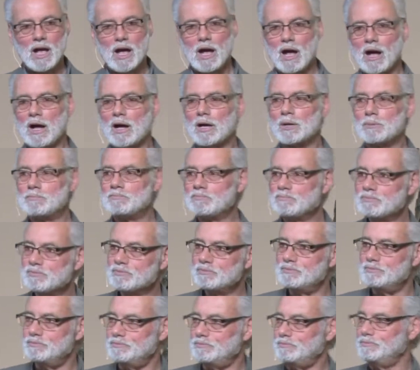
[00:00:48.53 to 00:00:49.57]
I
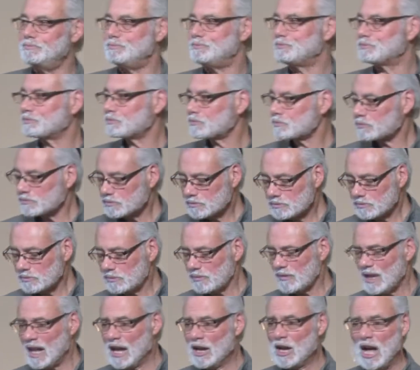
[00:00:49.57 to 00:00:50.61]

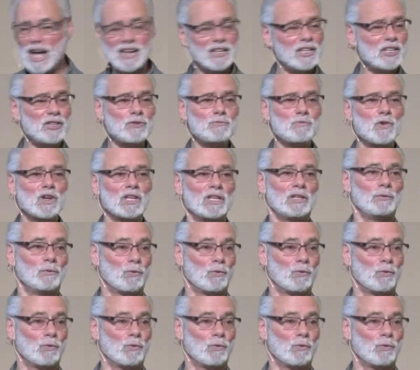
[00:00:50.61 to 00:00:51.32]
didn't really